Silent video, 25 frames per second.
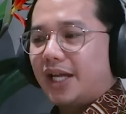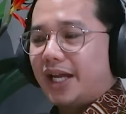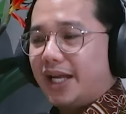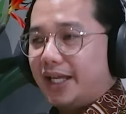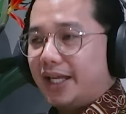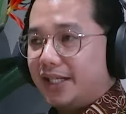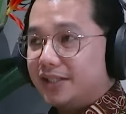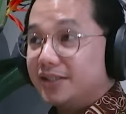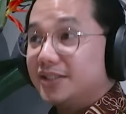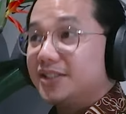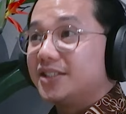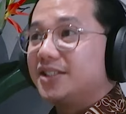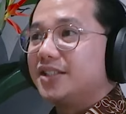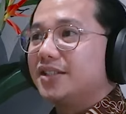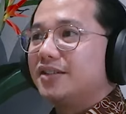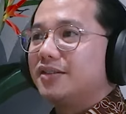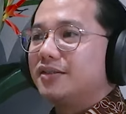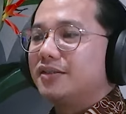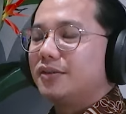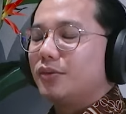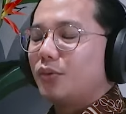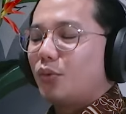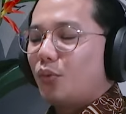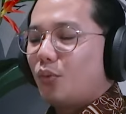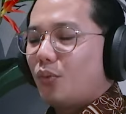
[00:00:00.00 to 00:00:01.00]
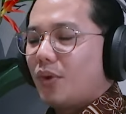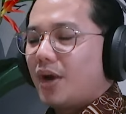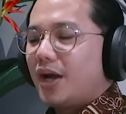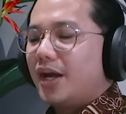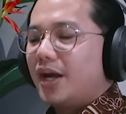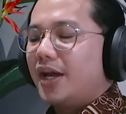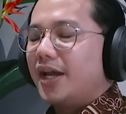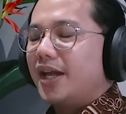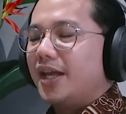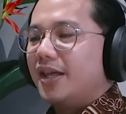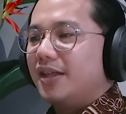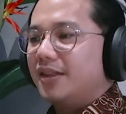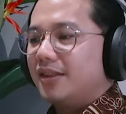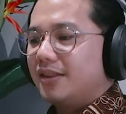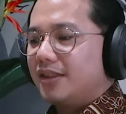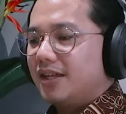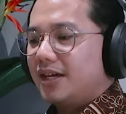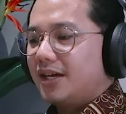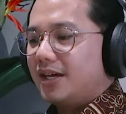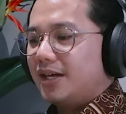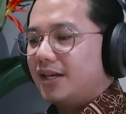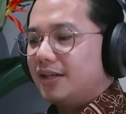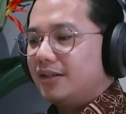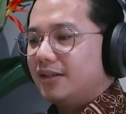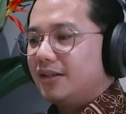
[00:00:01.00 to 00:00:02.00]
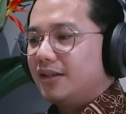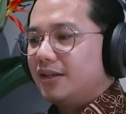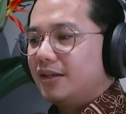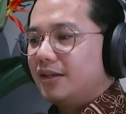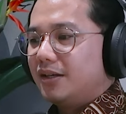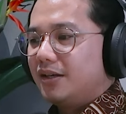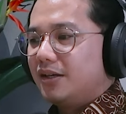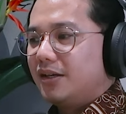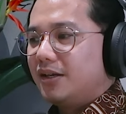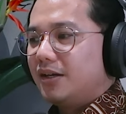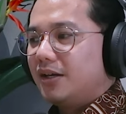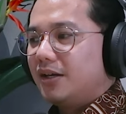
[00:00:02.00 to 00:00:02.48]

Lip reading: Hence, why that